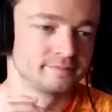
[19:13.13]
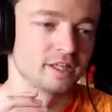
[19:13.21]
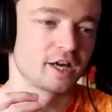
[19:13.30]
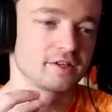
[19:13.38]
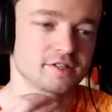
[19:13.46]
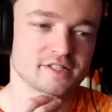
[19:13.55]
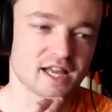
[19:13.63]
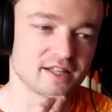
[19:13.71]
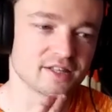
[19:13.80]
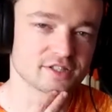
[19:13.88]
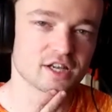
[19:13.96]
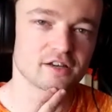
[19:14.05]
understand
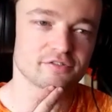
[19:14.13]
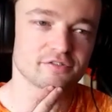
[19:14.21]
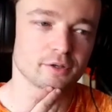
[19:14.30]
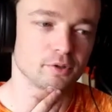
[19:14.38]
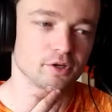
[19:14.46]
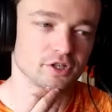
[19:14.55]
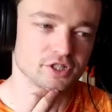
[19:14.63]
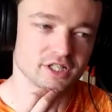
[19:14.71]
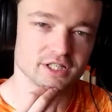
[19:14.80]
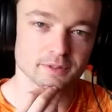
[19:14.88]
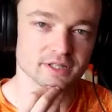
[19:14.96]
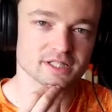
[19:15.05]
this stuff, apologies,
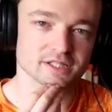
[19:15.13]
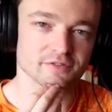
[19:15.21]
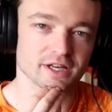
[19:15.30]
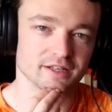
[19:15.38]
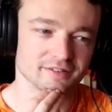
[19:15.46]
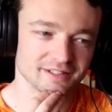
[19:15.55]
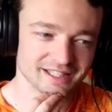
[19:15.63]
but this is fun.